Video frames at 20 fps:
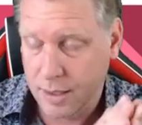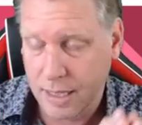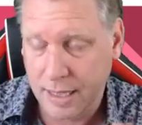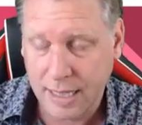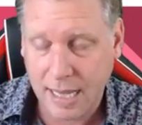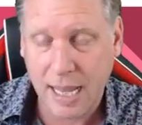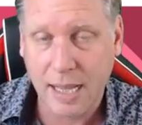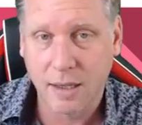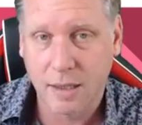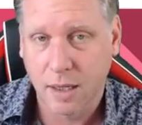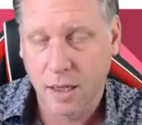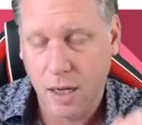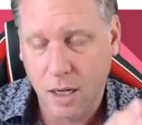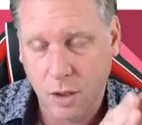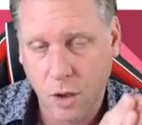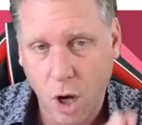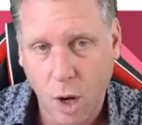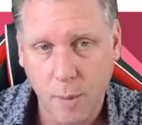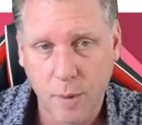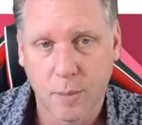Again, a
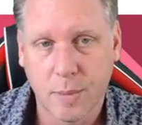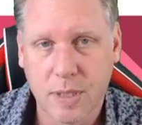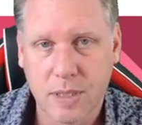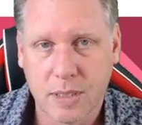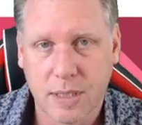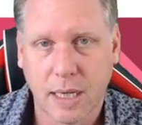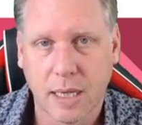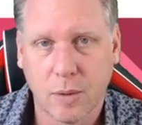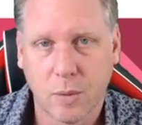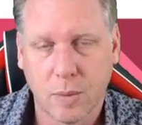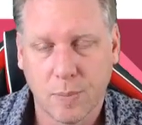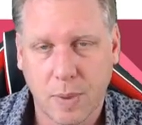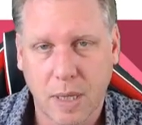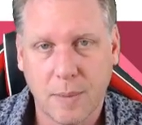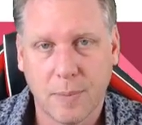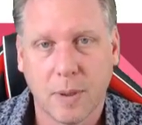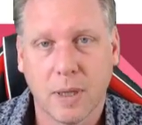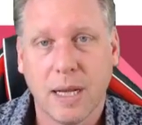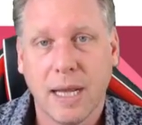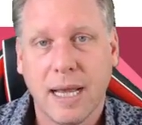common mistake with
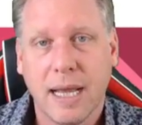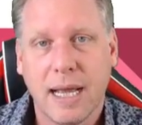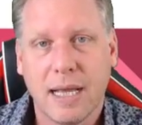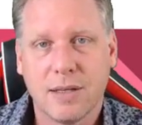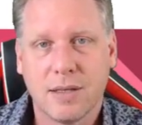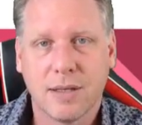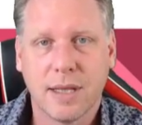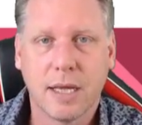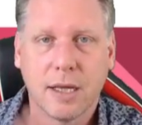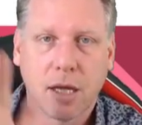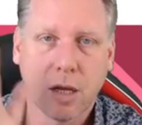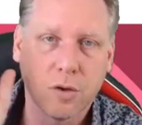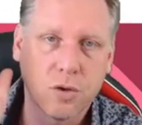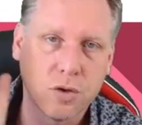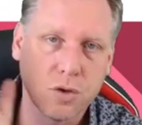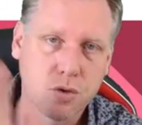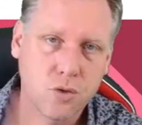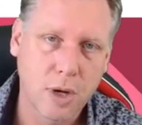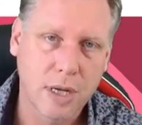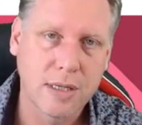people is that they go
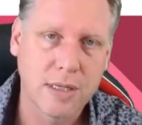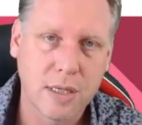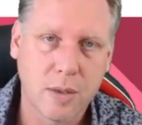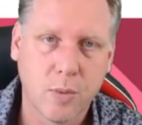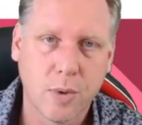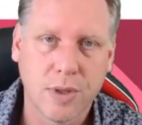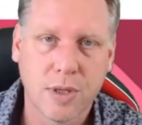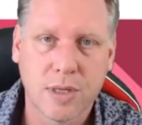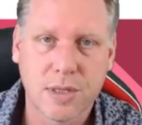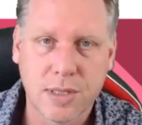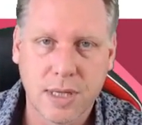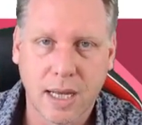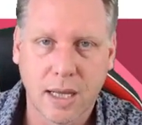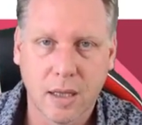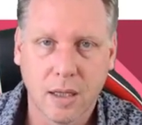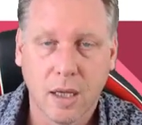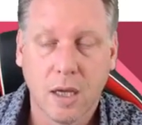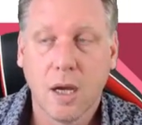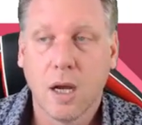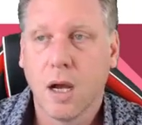straight in with the
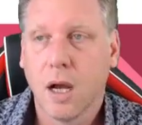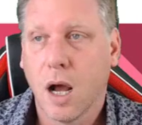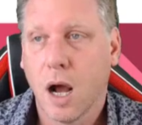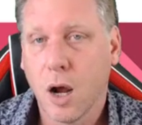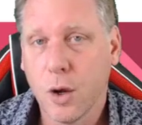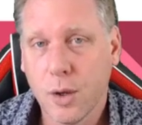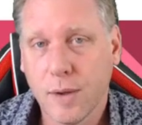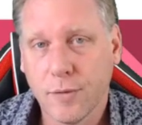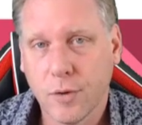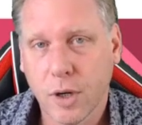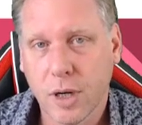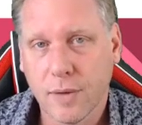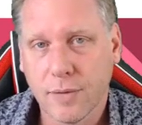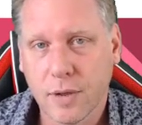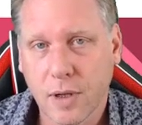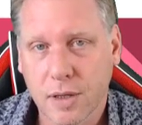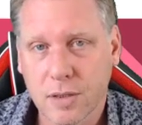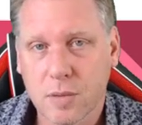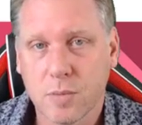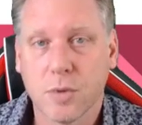sell. Oh, you haven't got enough
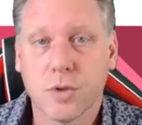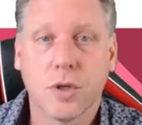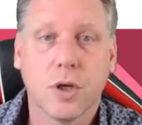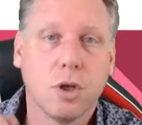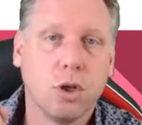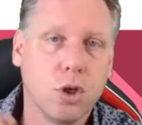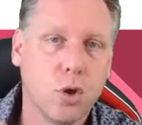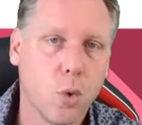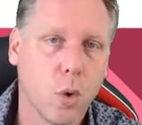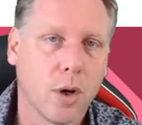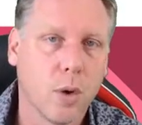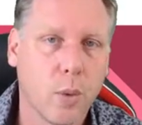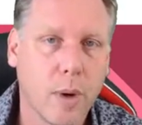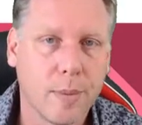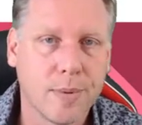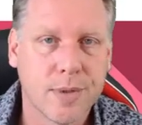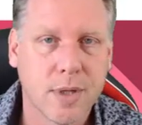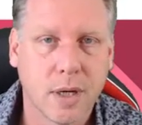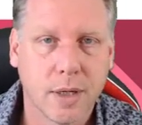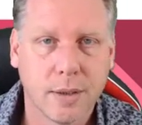customers, you want a
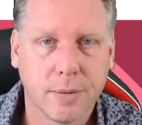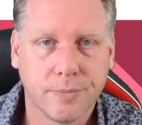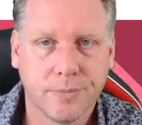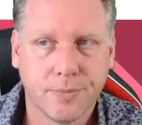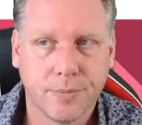website.